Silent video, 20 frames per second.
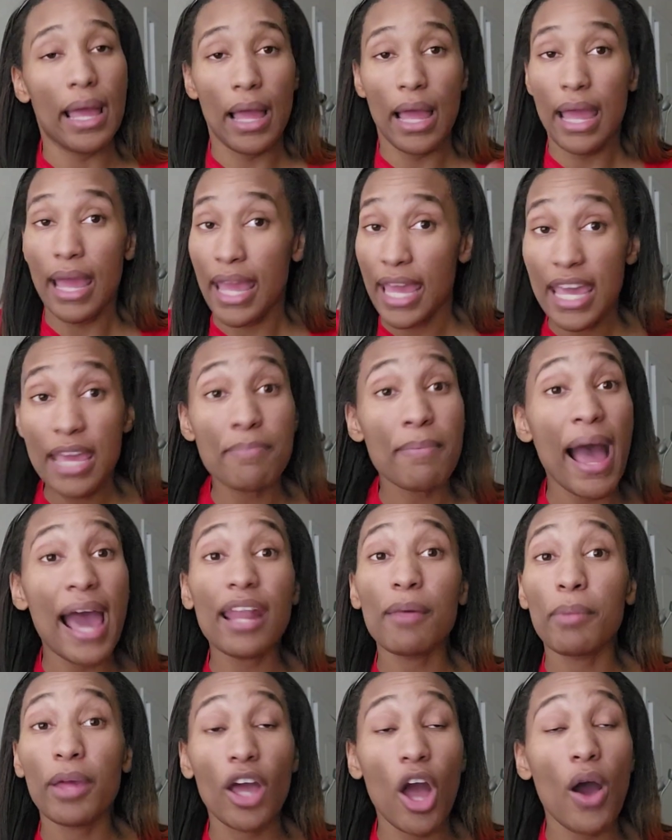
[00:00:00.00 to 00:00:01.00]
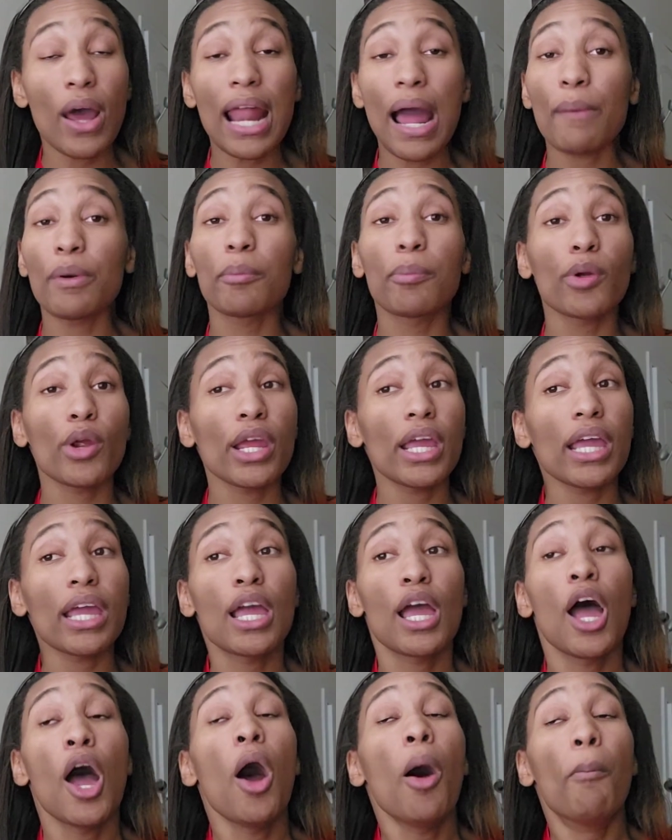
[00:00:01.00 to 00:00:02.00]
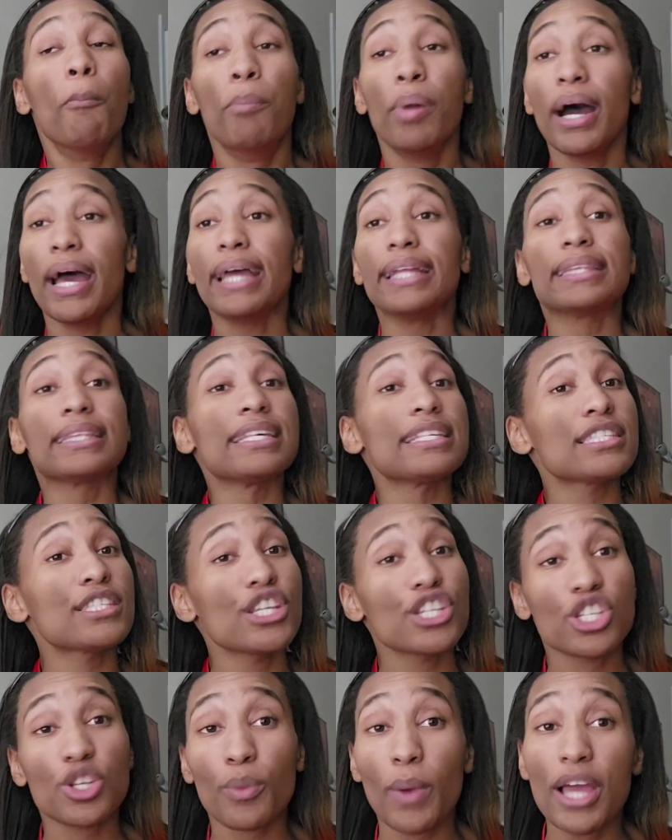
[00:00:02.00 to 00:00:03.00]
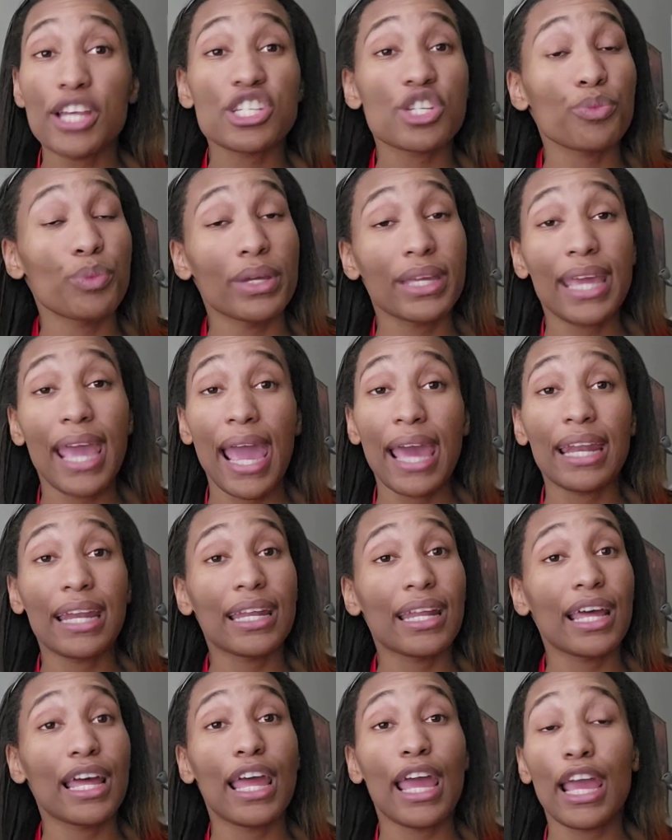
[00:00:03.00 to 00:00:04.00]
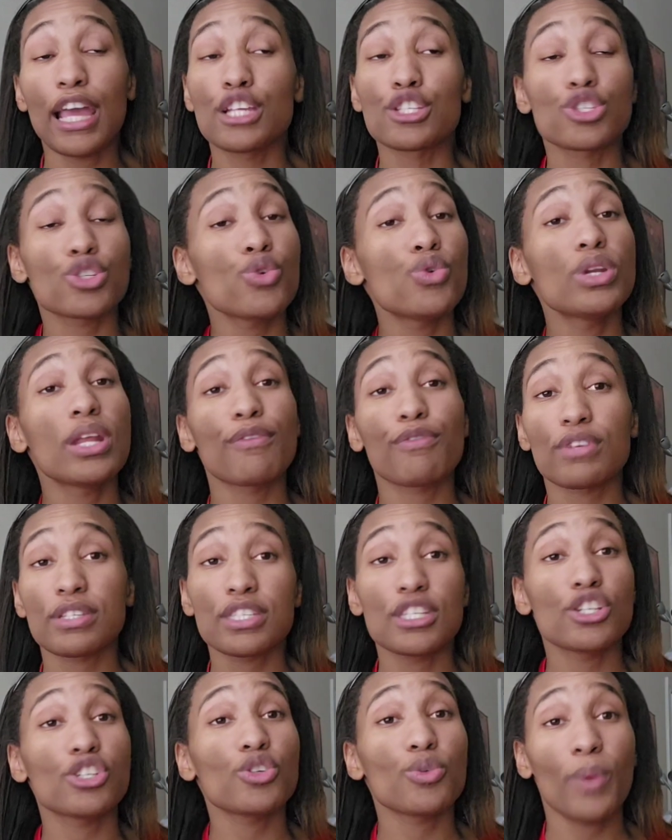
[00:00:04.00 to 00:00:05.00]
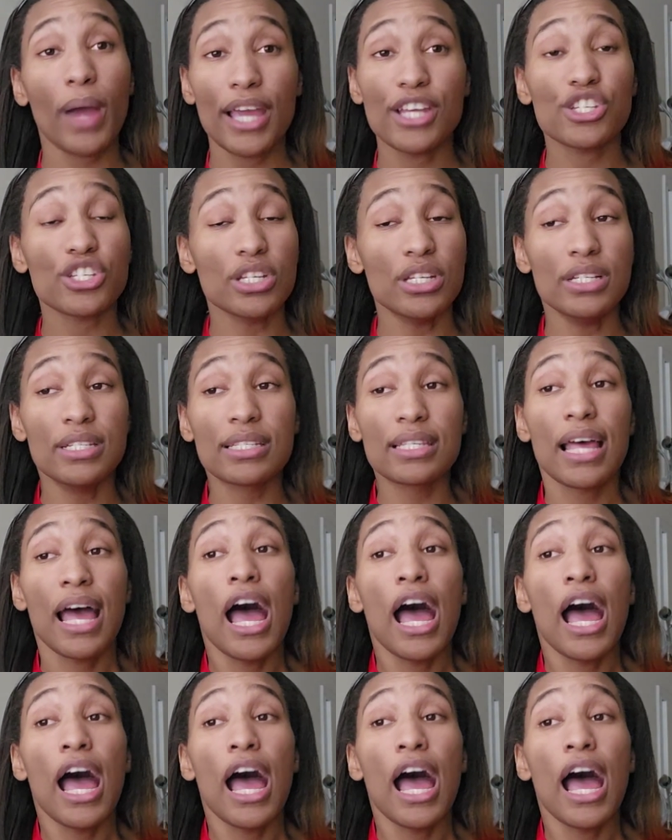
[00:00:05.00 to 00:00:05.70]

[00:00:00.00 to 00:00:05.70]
he might have been going out with Bree, but the situation with Canada is two different situations.